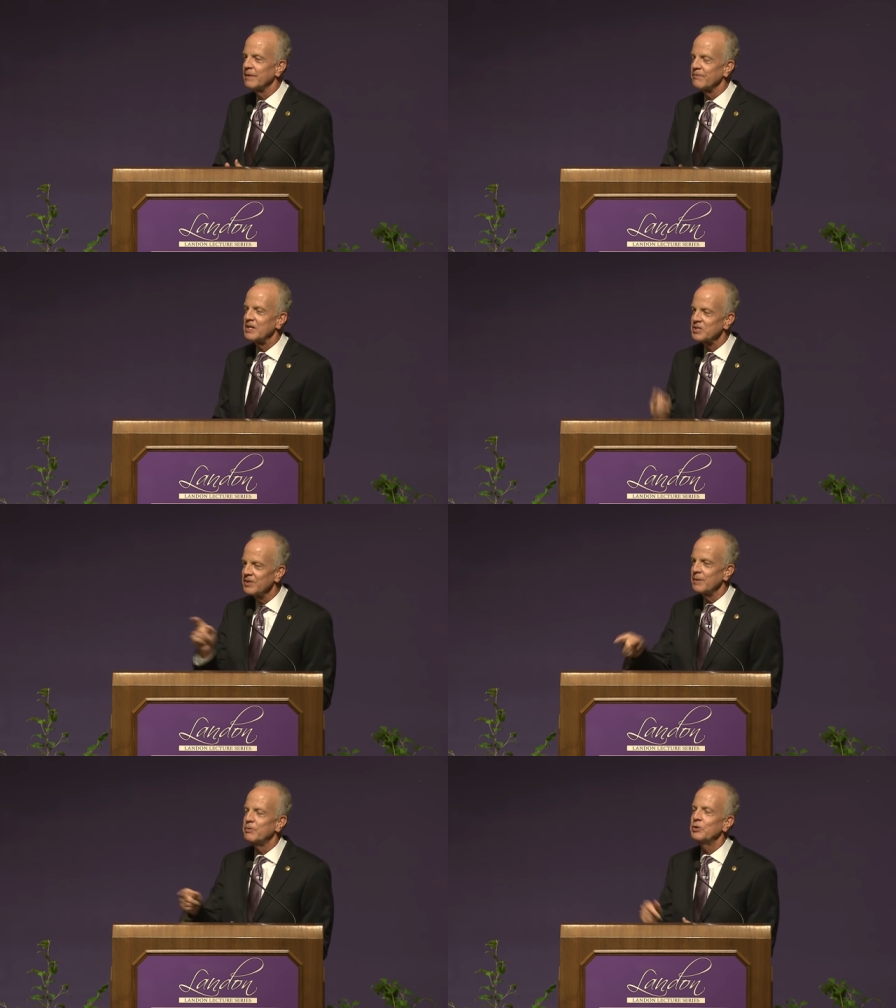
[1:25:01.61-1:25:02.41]
If they
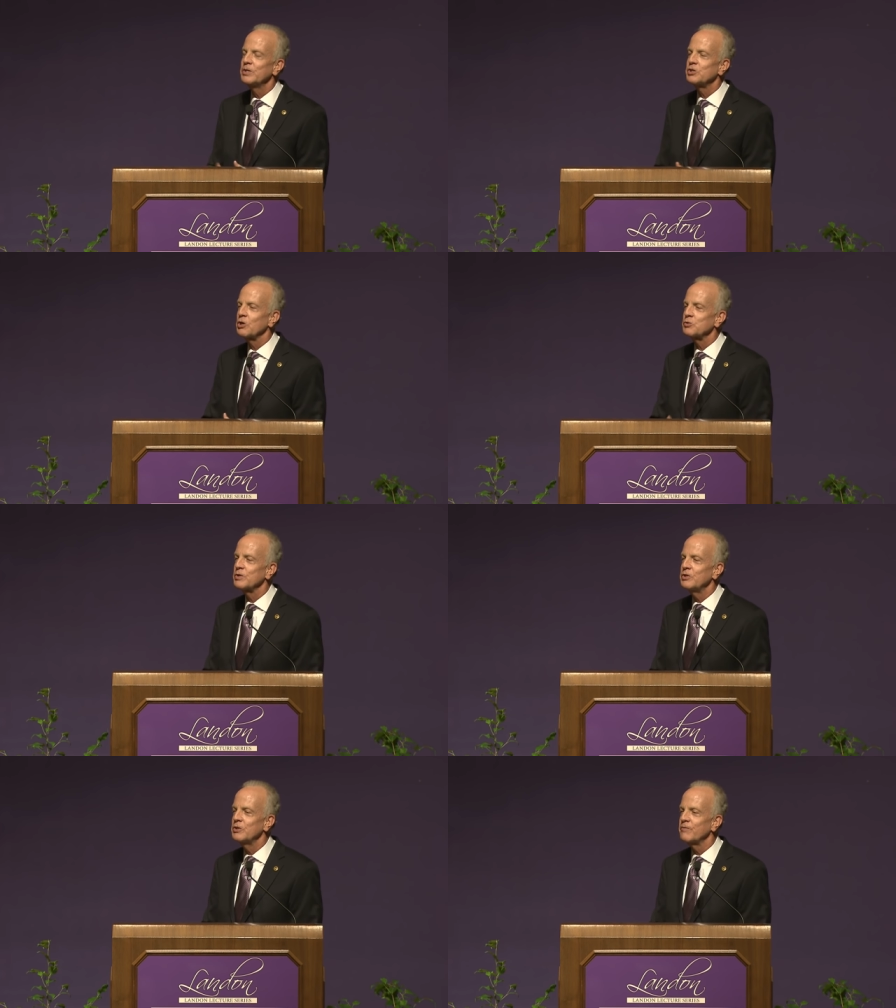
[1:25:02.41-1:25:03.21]
sit in the pew in church
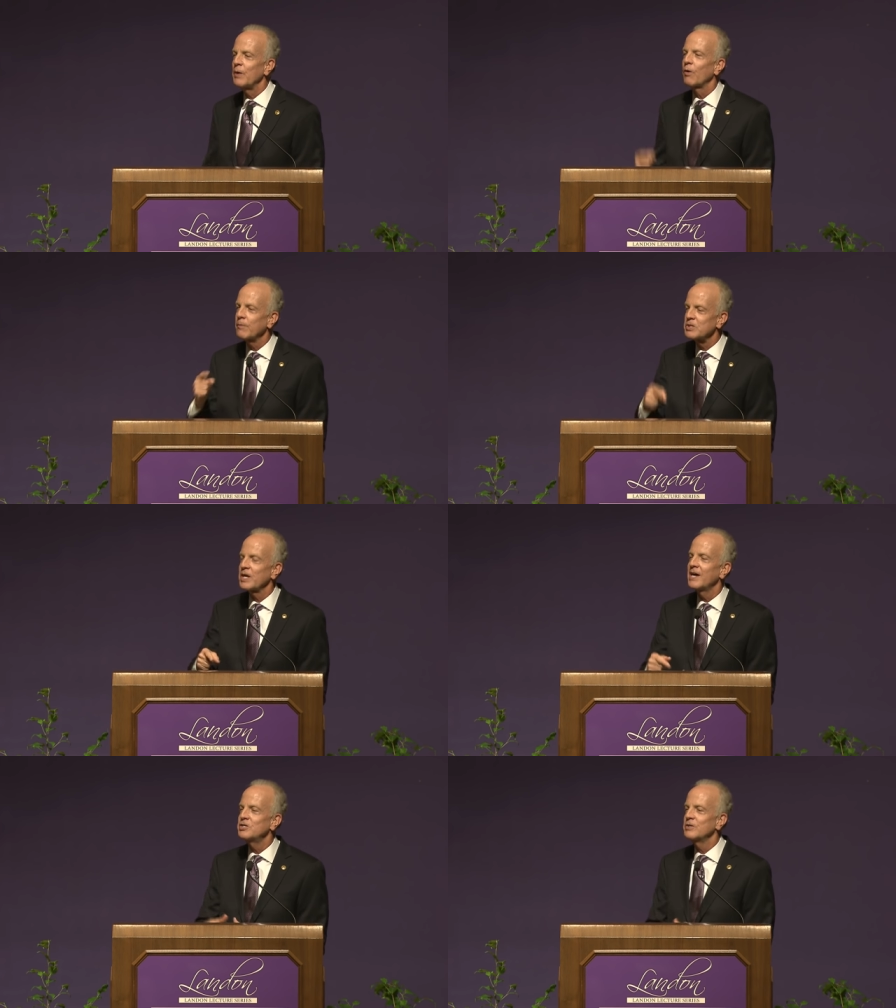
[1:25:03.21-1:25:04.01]
with you, if they work beside